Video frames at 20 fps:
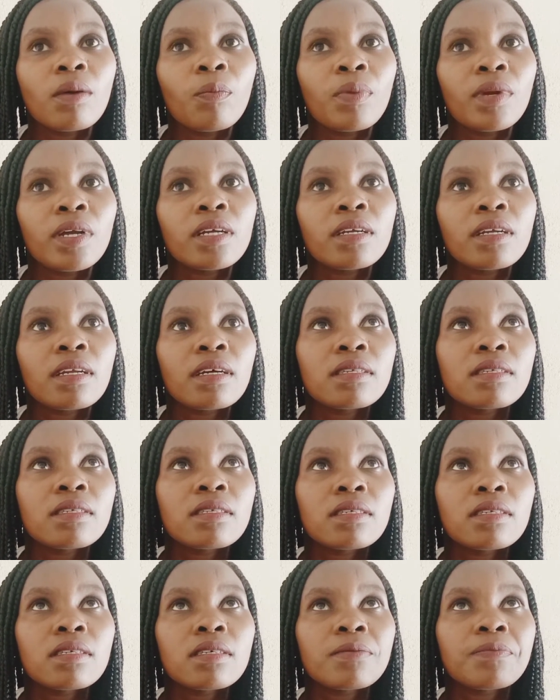
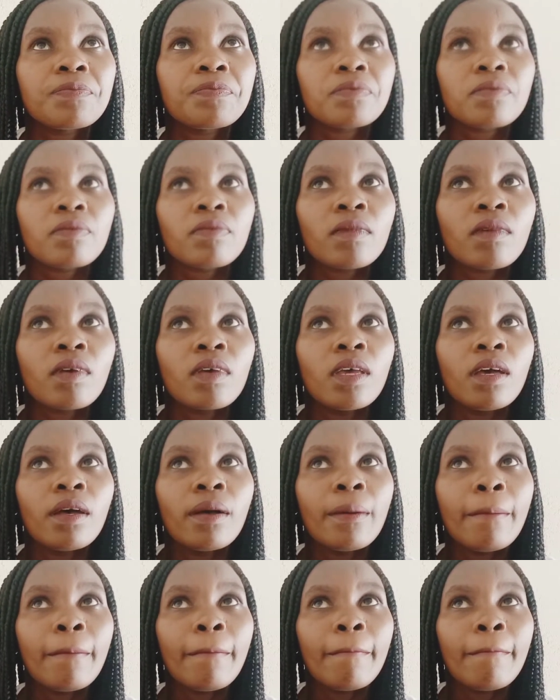pregnancy
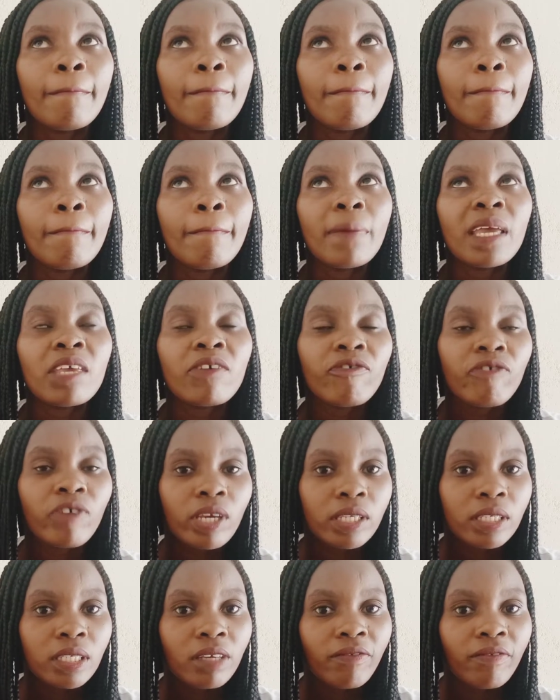
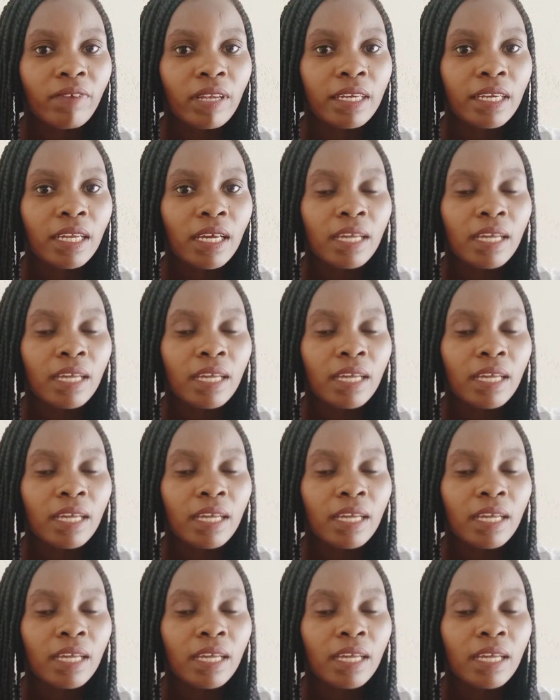effectively